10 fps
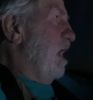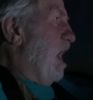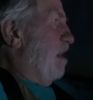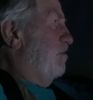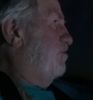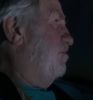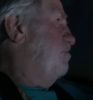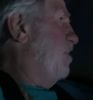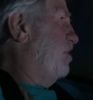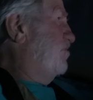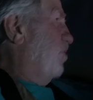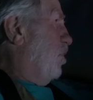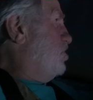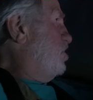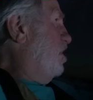have been
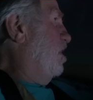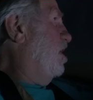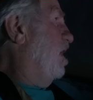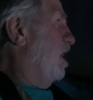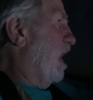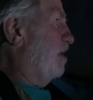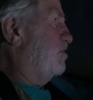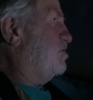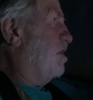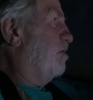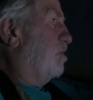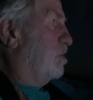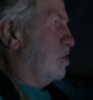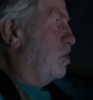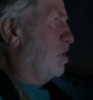fortunate to have several
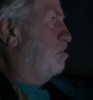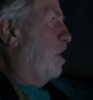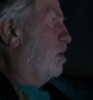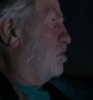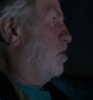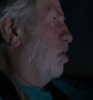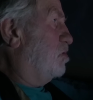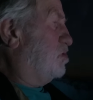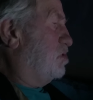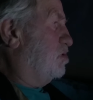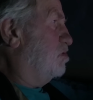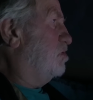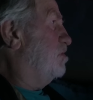good male dogs too.